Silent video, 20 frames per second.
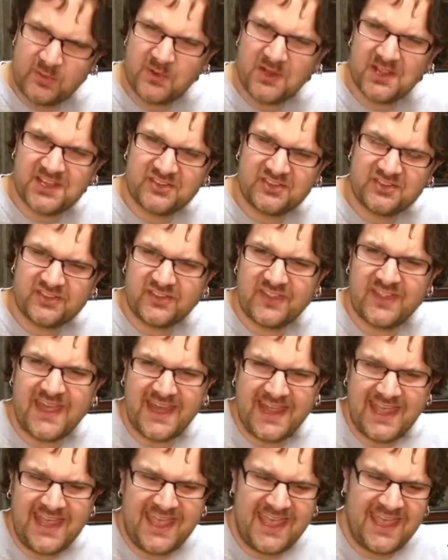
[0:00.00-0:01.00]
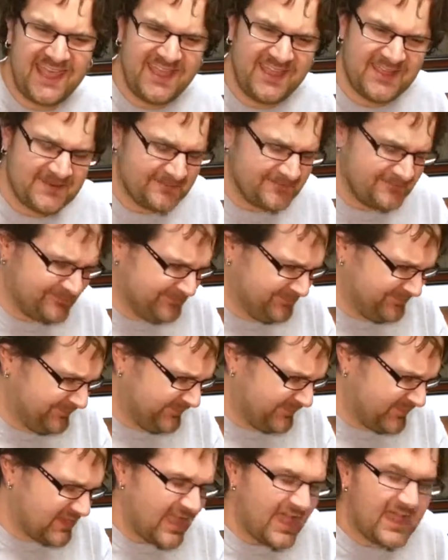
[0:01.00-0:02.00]
in relation to that A,
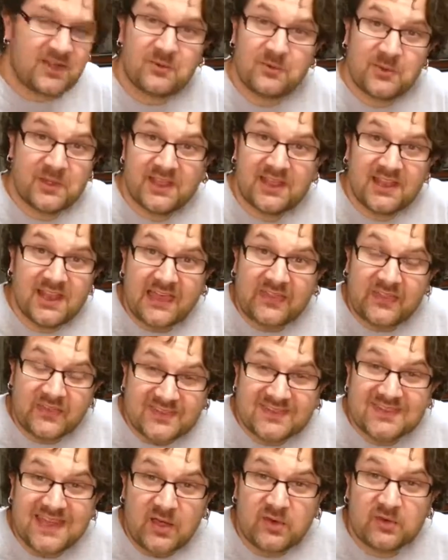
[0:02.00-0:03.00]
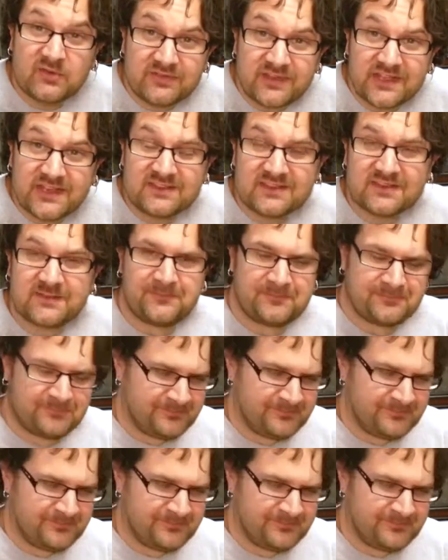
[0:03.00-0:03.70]
I don't really like the sound of it.